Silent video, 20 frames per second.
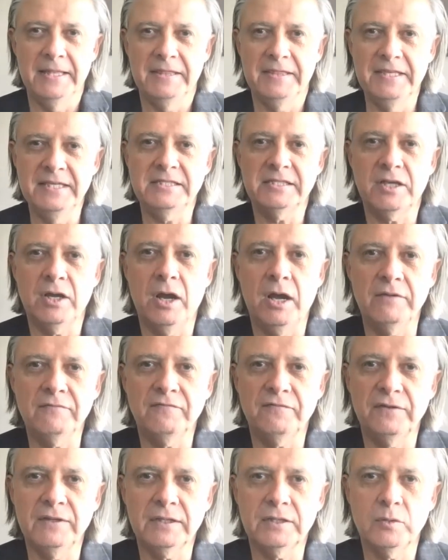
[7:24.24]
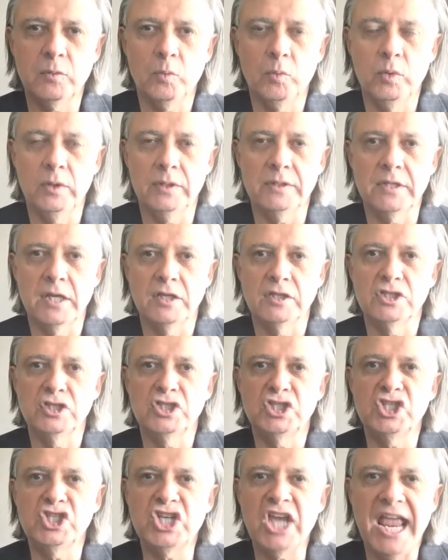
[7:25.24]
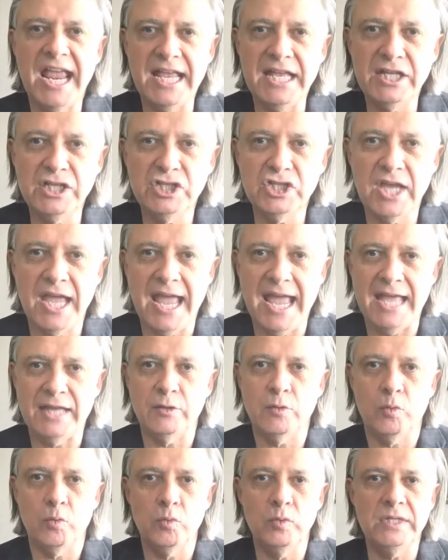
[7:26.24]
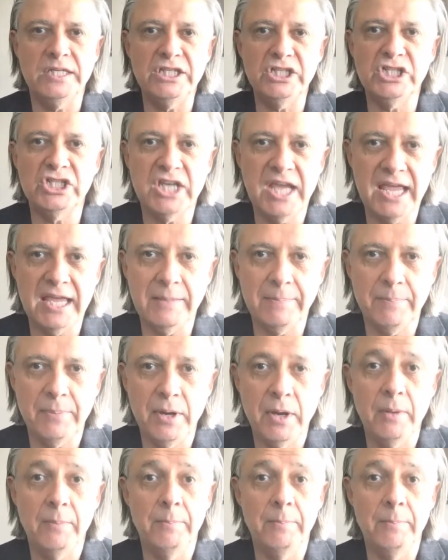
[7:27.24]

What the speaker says: This conflict would change and reshape